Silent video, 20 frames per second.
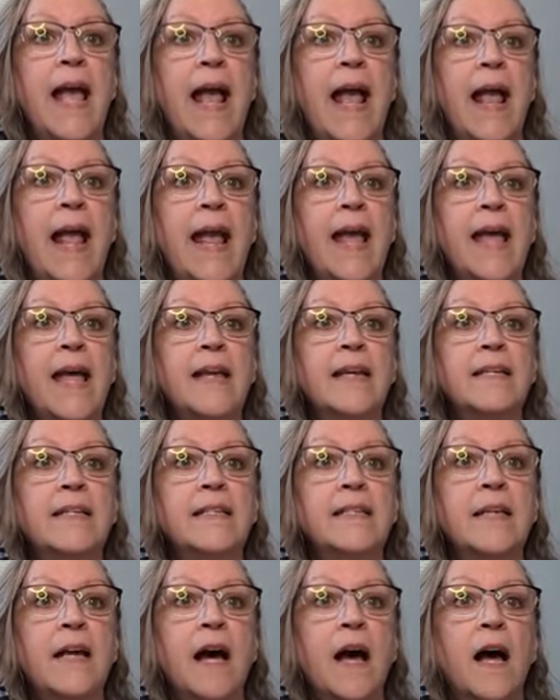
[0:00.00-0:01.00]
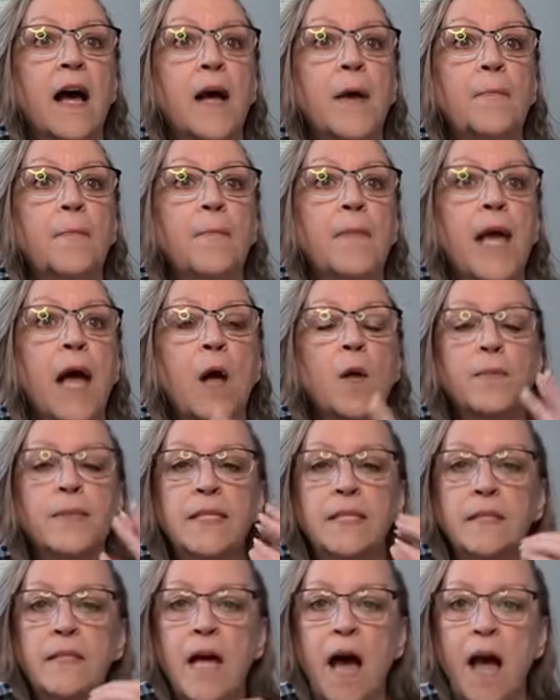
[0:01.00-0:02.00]
and
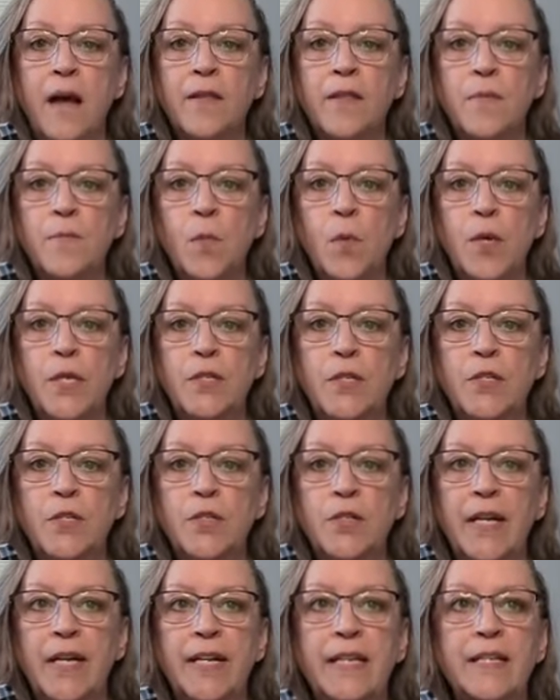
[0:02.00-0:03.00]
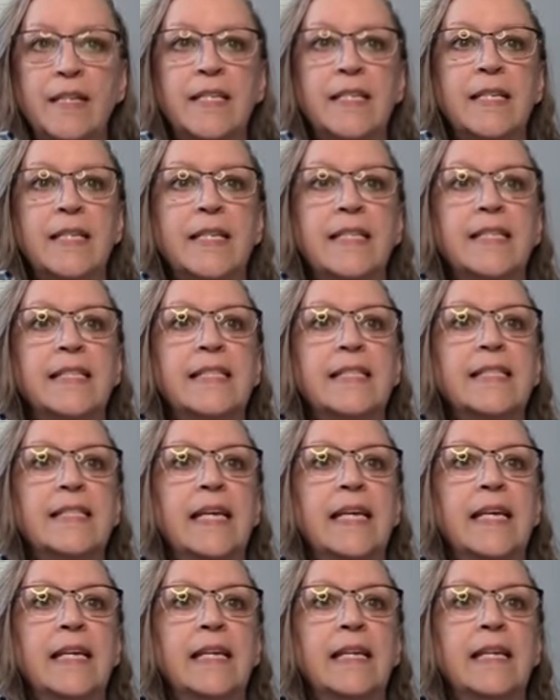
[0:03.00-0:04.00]
helps lock the moisture into the
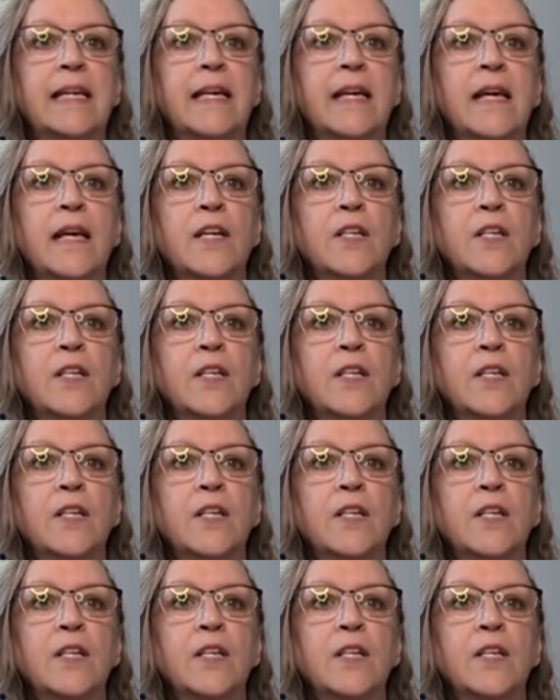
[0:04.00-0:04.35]
skin